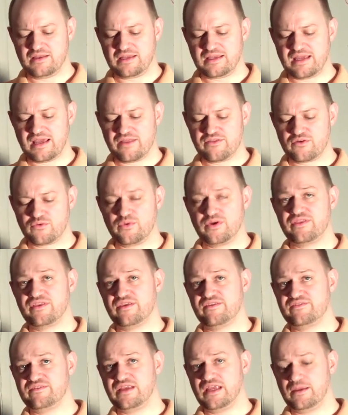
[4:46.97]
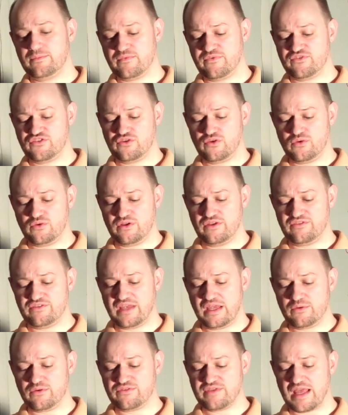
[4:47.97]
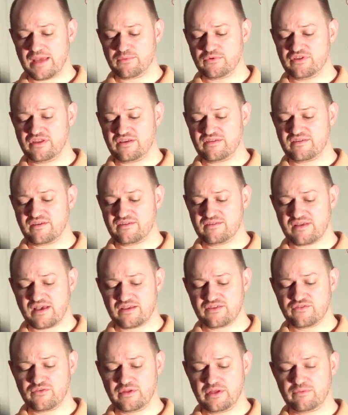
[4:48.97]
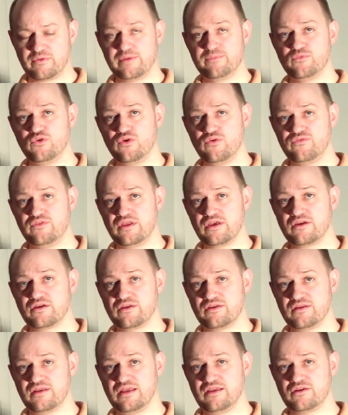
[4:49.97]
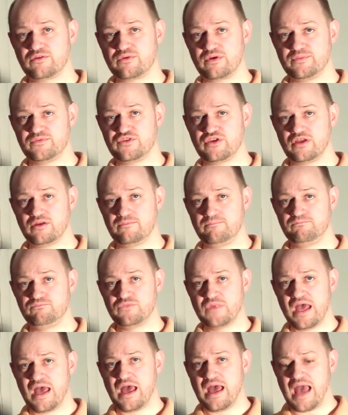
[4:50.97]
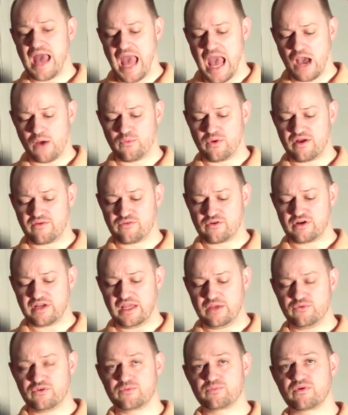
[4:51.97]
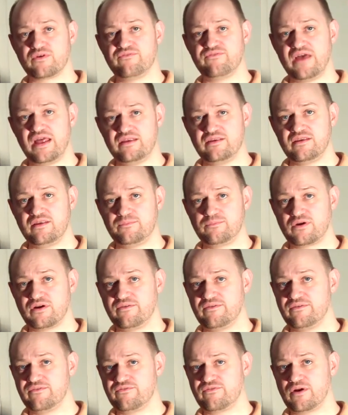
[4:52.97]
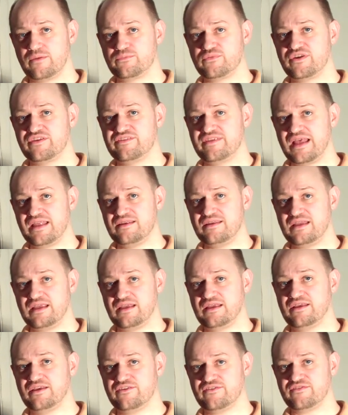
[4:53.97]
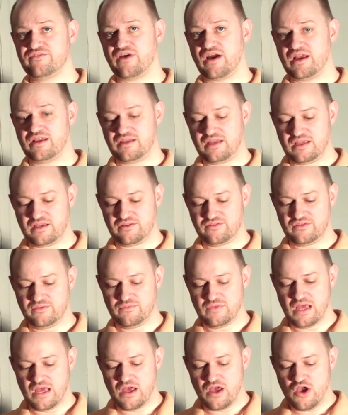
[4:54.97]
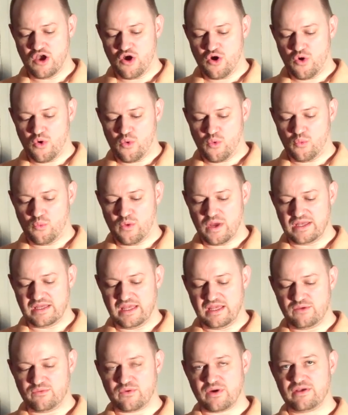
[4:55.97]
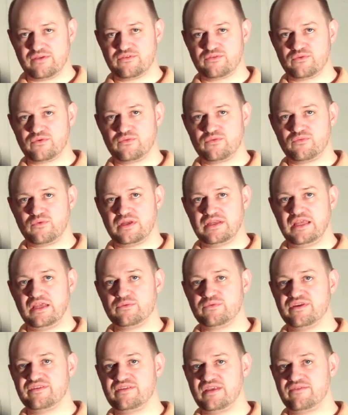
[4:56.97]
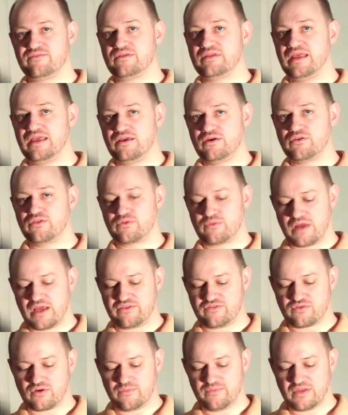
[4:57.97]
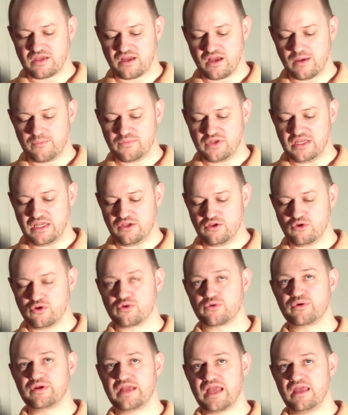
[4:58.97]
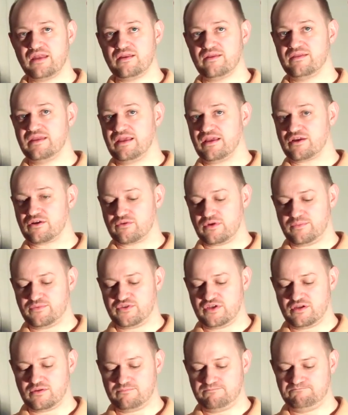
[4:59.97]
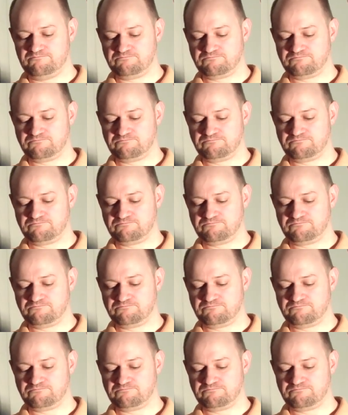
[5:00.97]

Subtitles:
Together with his team of students, he was able to successfully remove the encryption. However, he was prevented from presenting his findings when he was when he received legal threats from the company who created the encryption.